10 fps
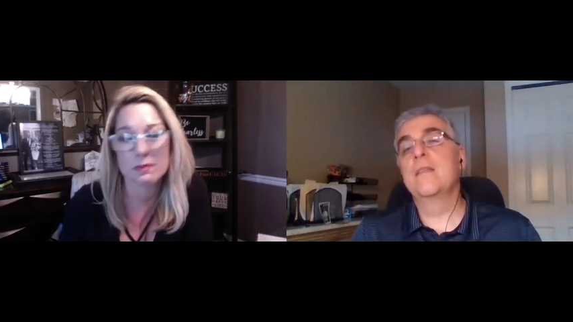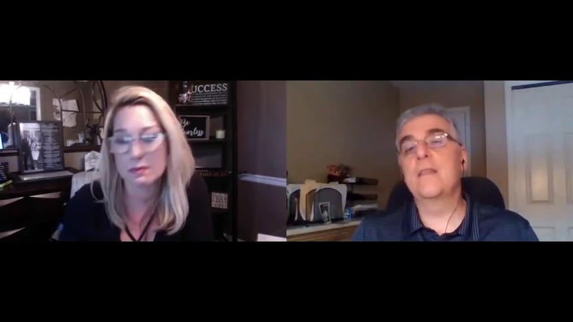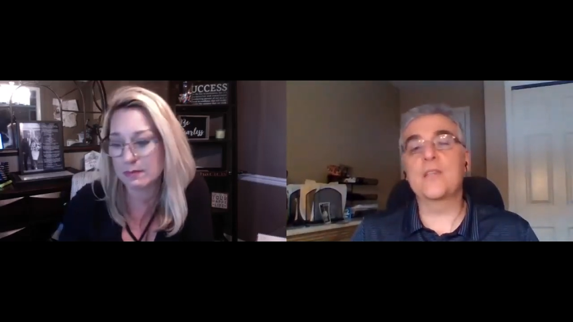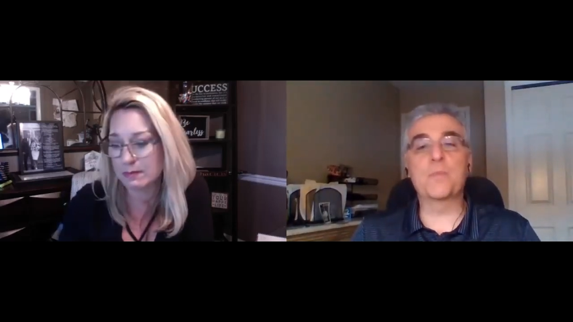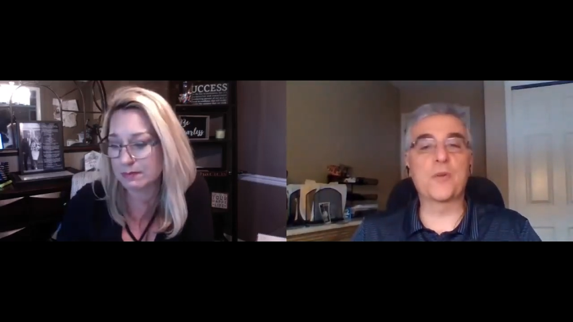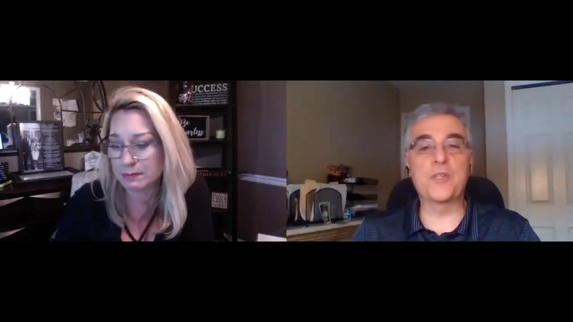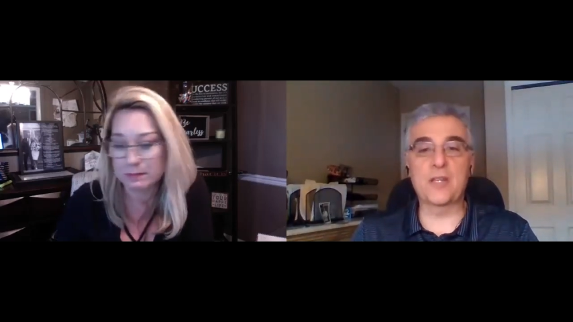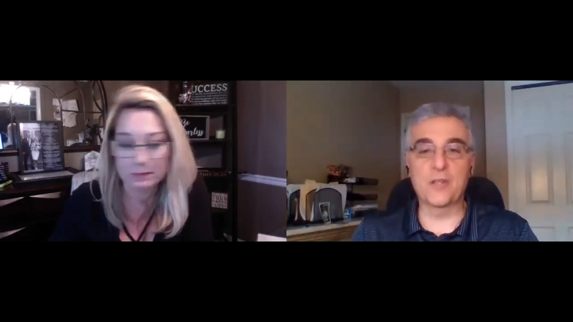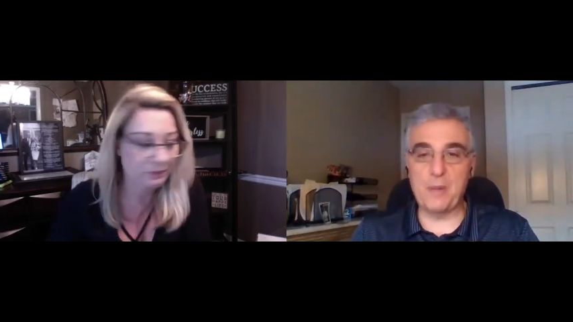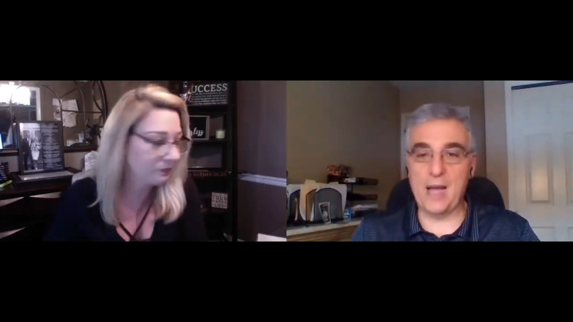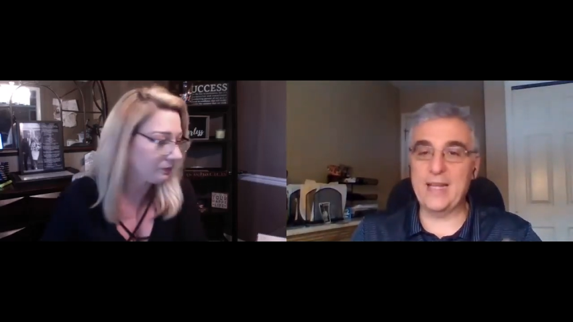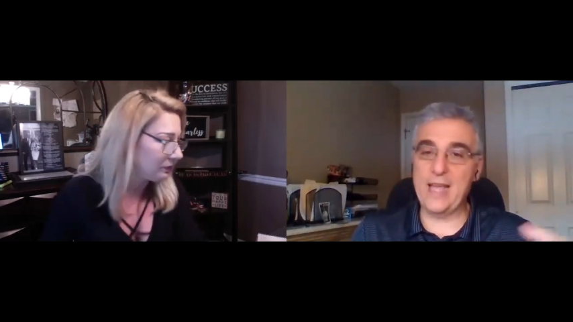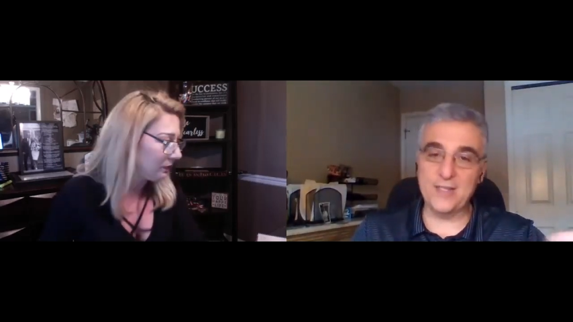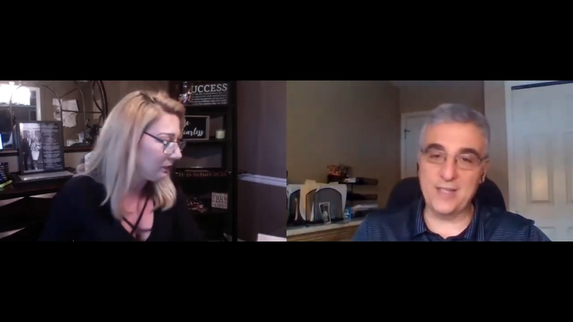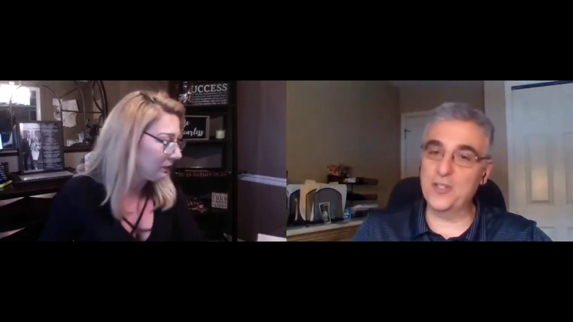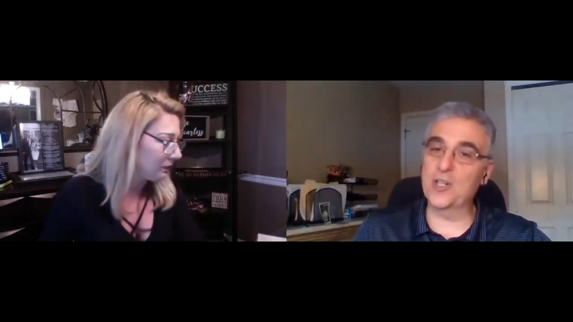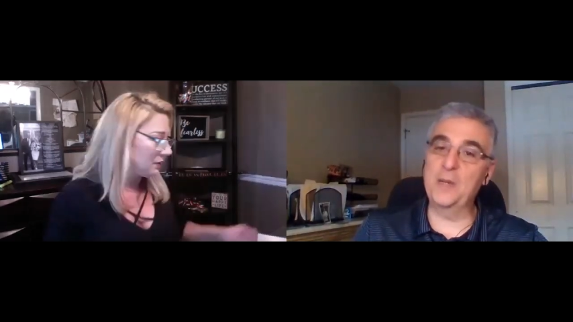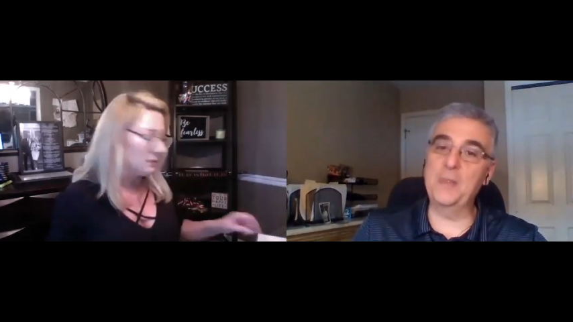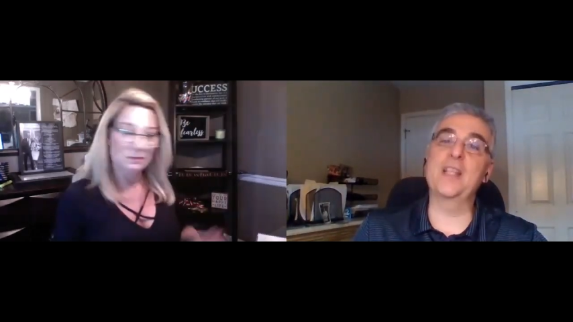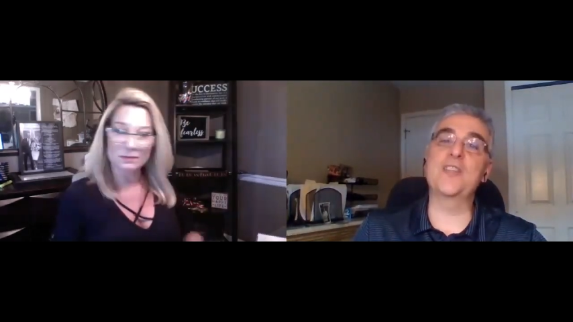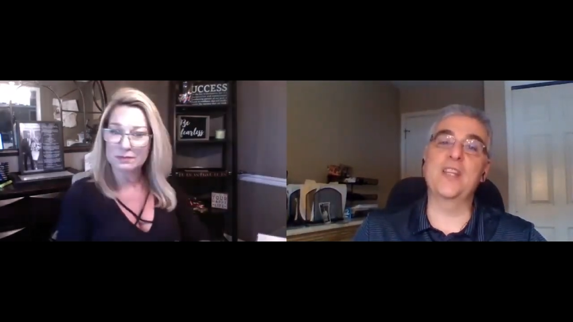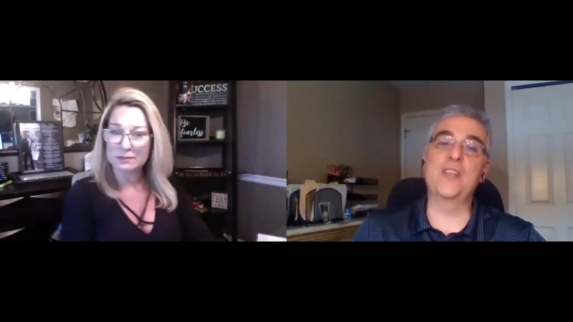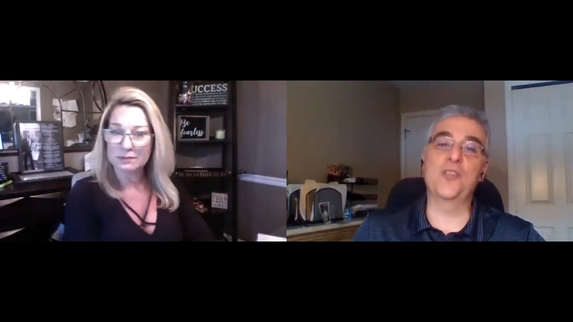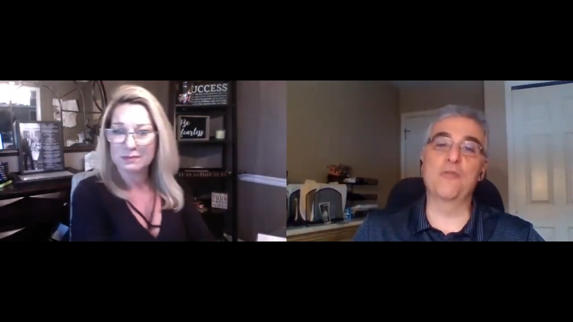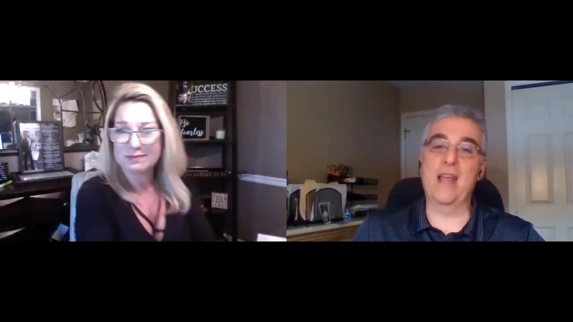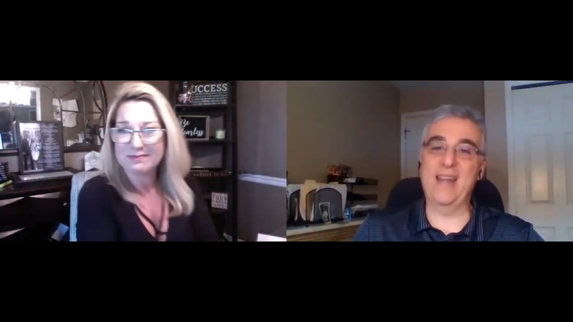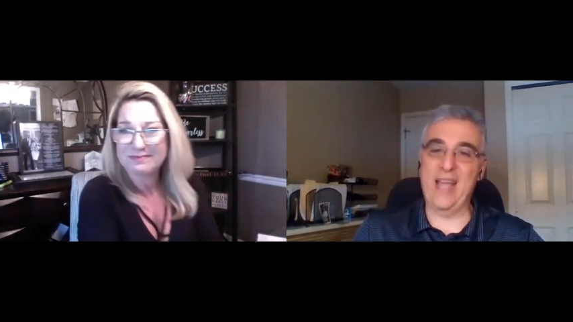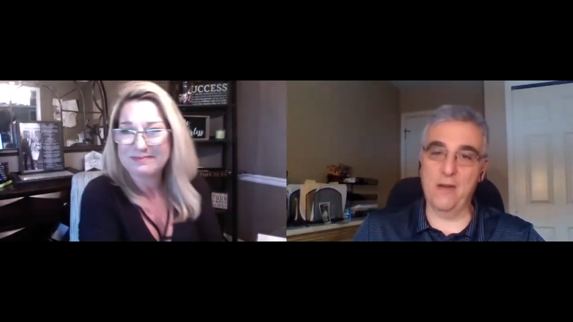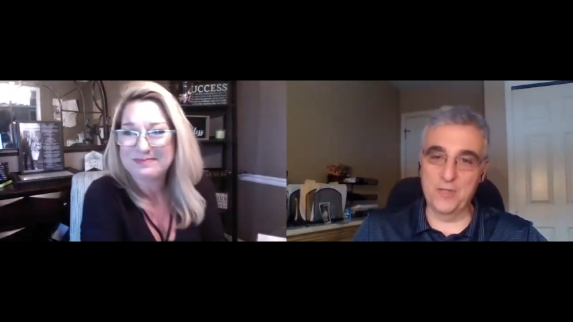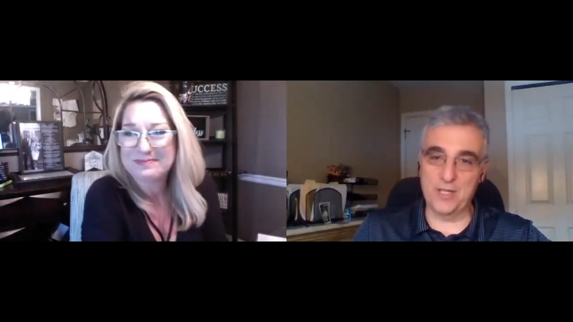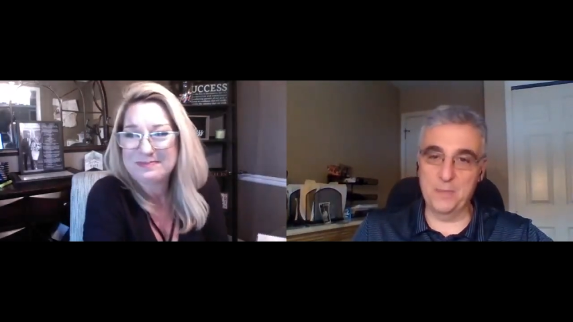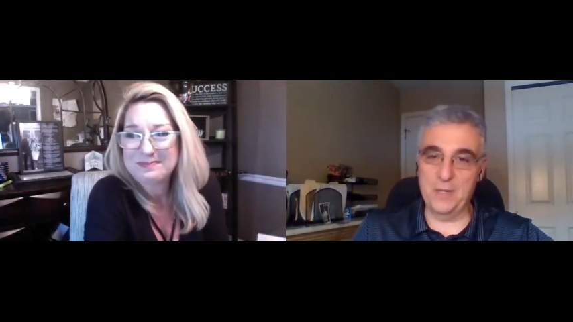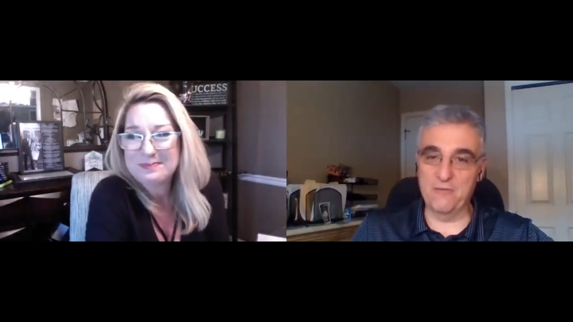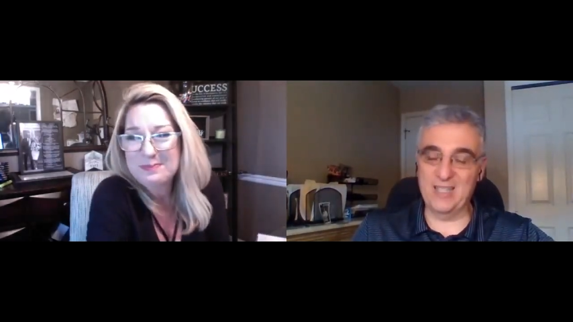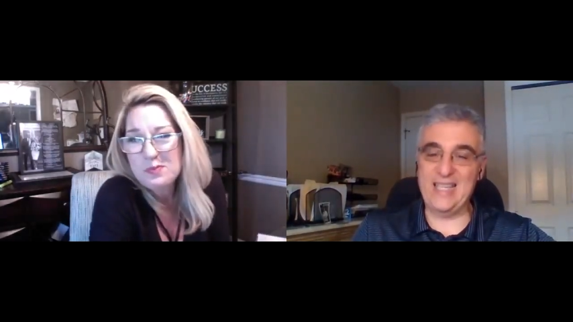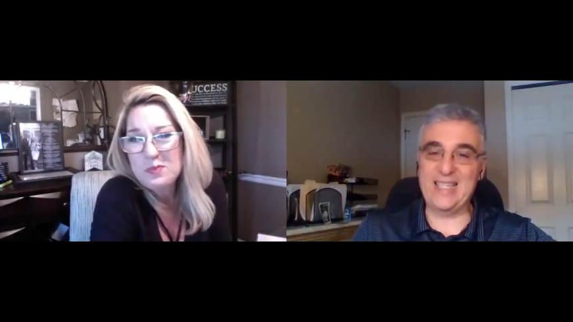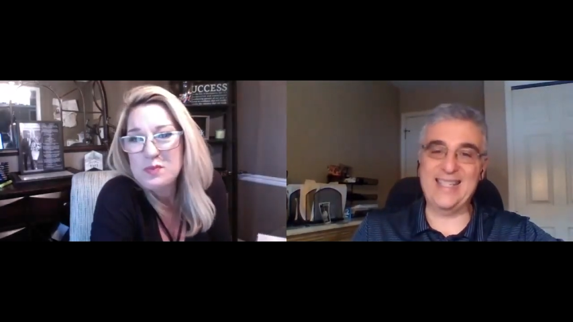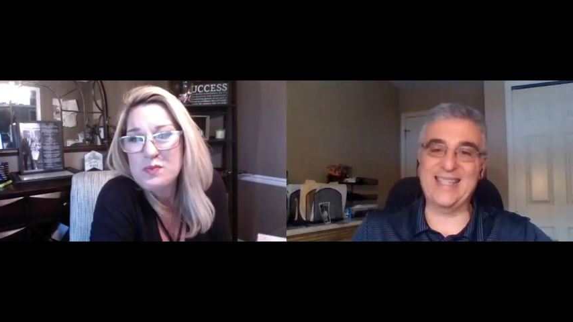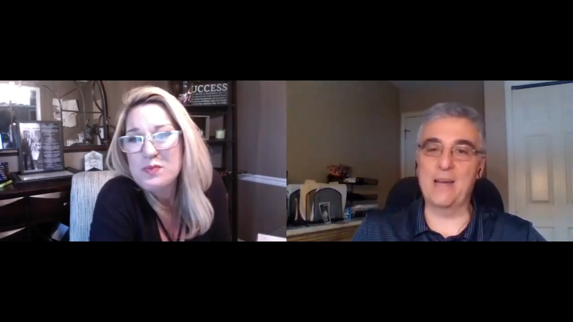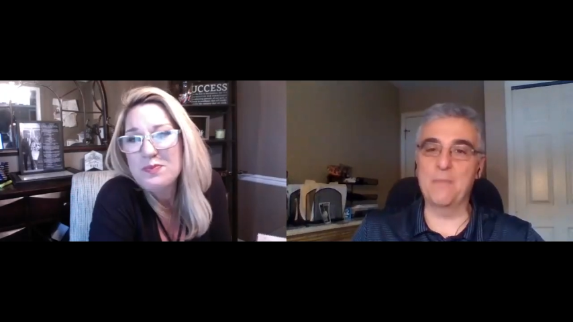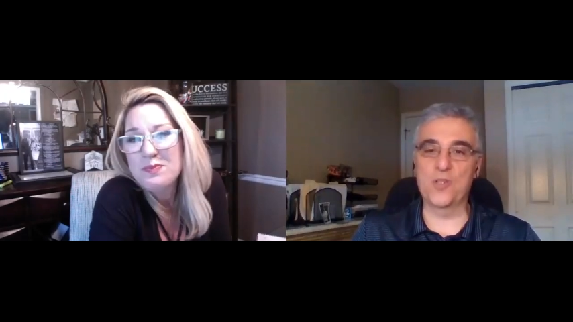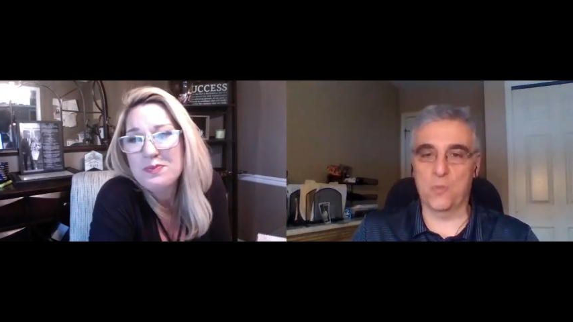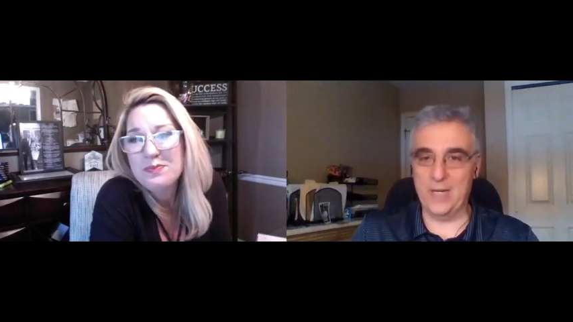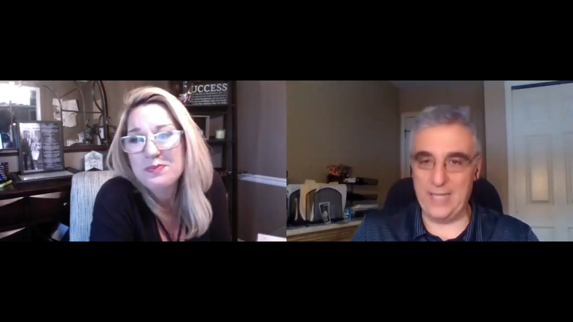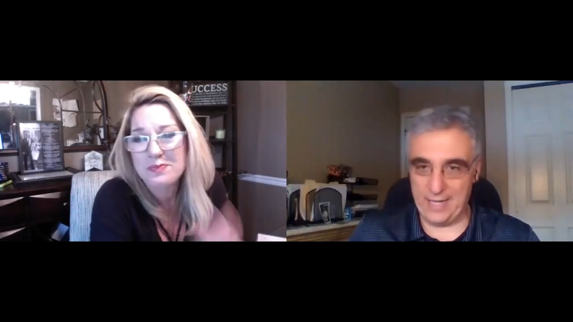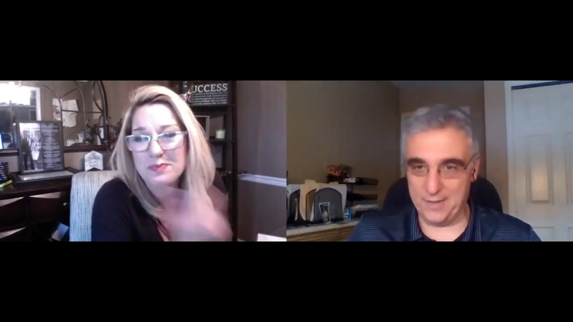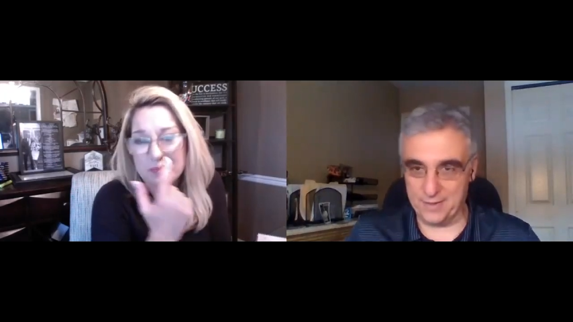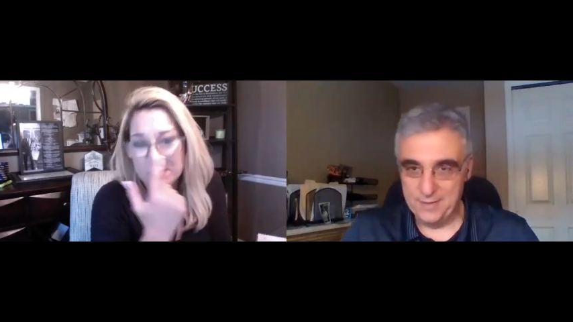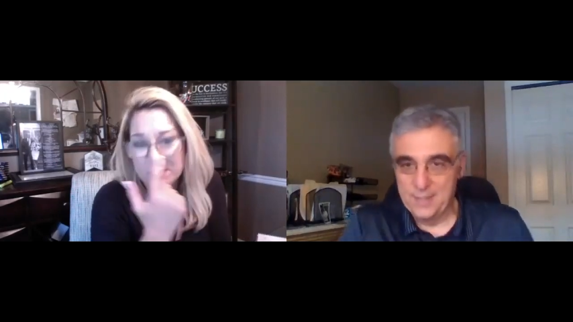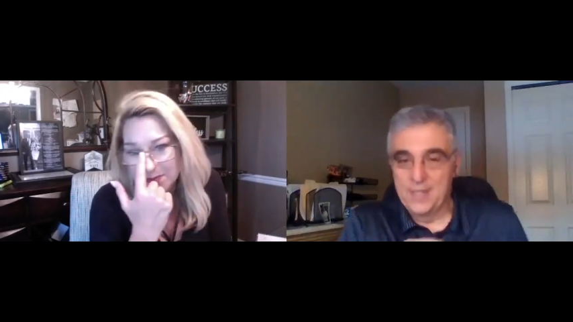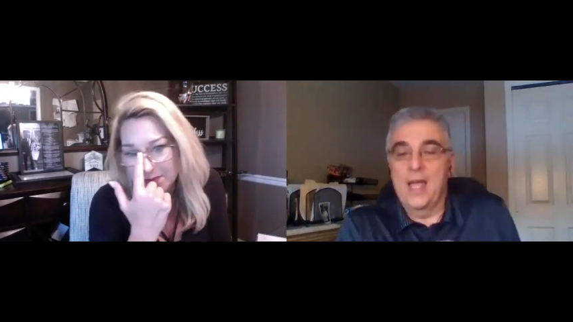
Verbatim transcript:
Speaker 1: This particular podcast that you're going to be listening to right now is going to be released December 28th.